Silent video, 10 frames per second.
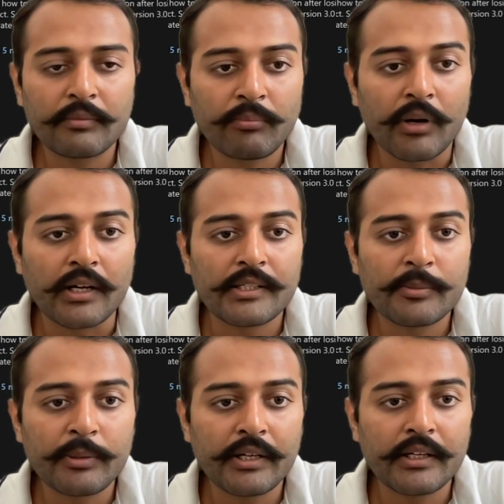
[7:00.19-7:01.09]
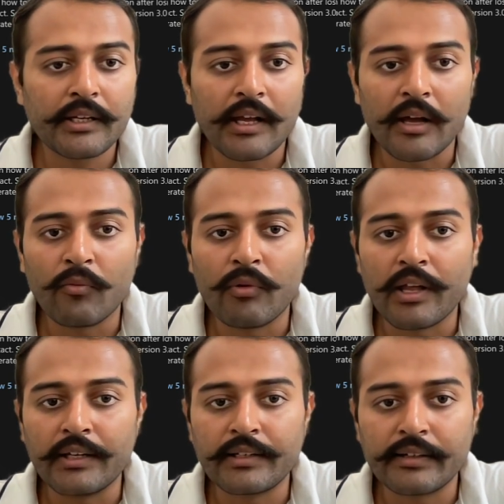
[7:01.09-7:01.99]
participate and have
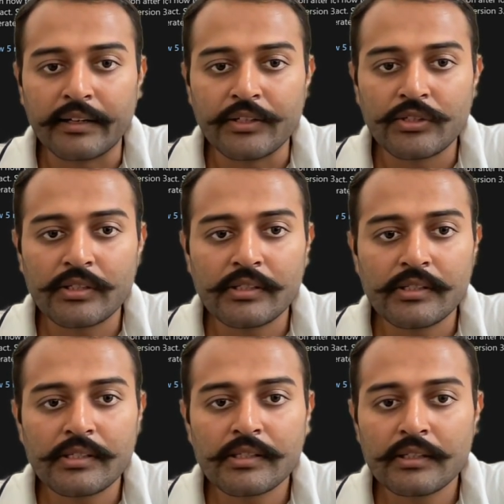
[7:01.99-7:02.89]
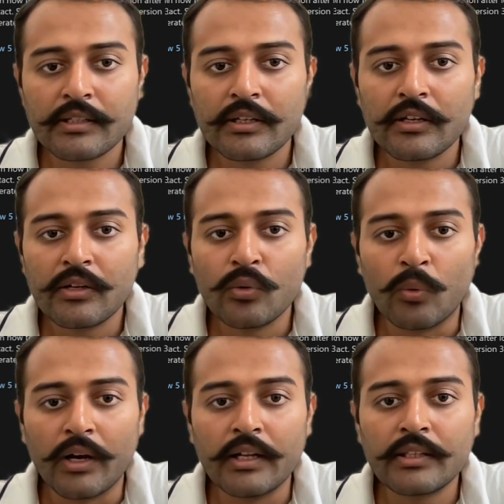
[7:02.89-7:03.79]
valid credentials.
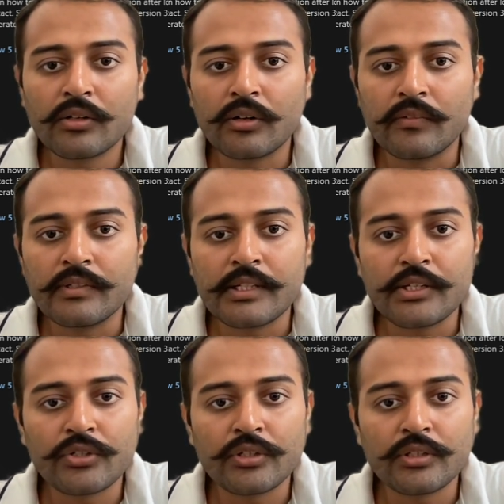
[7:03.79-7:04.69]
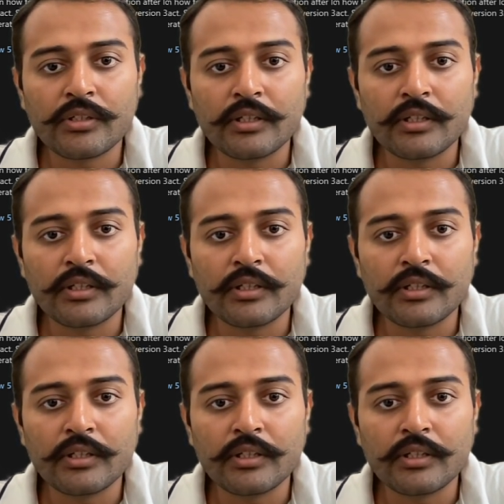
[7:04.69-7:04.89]
While the conversation